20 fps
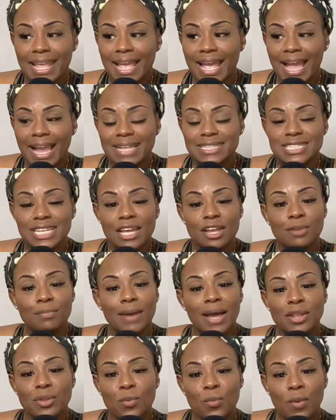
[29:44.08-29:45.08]
could tell
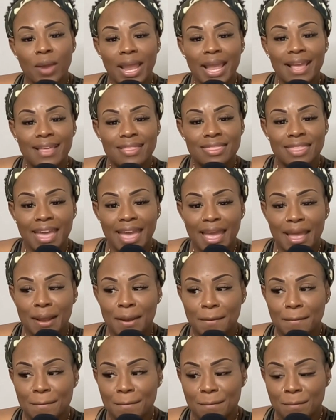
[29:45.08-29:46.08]
by the way
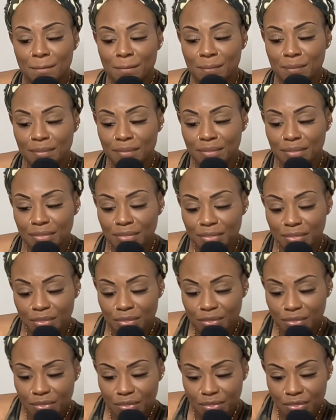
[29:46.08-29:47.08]
that
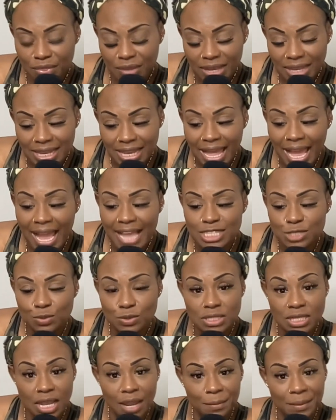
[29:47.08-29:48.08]
the clients
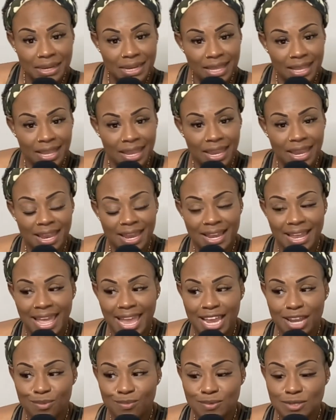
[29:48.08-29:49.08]
was coming in,
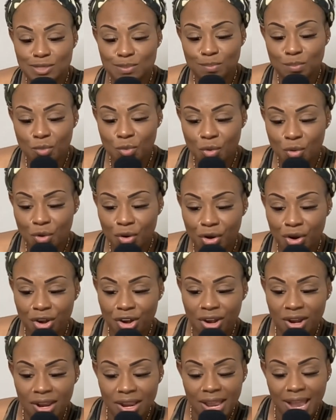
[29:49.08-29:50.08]
and it was
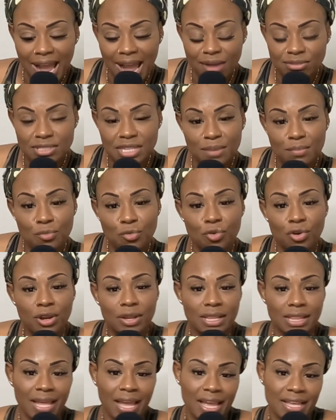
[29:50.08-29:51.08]
more, I was getting more
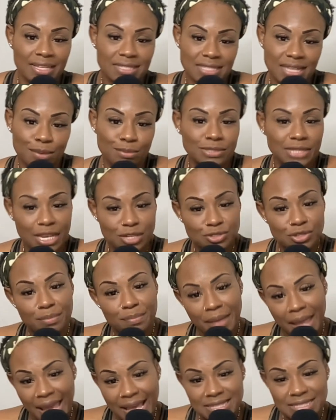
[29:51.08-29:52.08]
clients that was actually
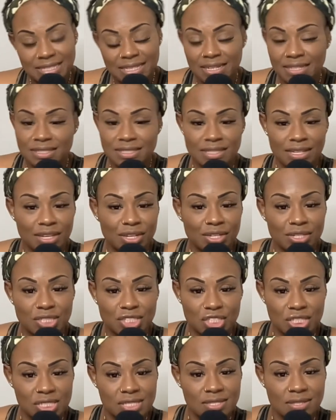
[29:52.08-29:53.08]
passing instead of
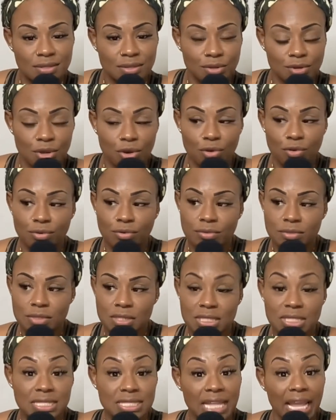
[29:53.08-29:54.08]
just, you know,
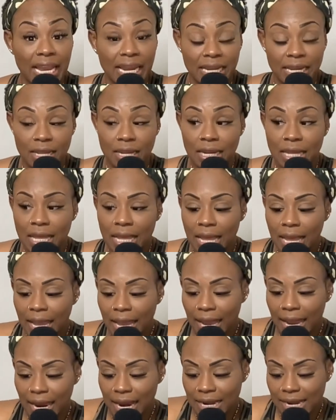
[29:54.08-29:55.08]
sustaining.
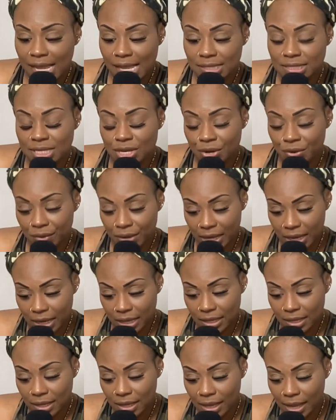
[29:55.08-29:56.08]
And I said,
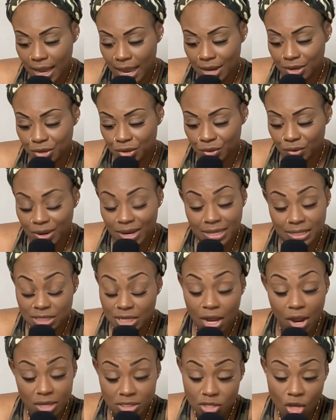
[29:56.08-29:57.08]
okay, I knew it. And
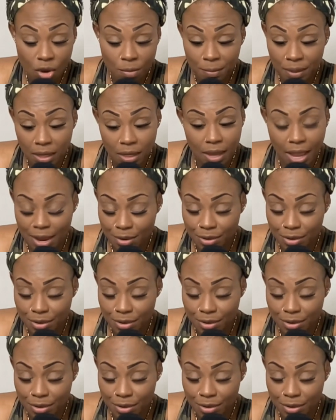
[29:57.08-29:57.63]
God told me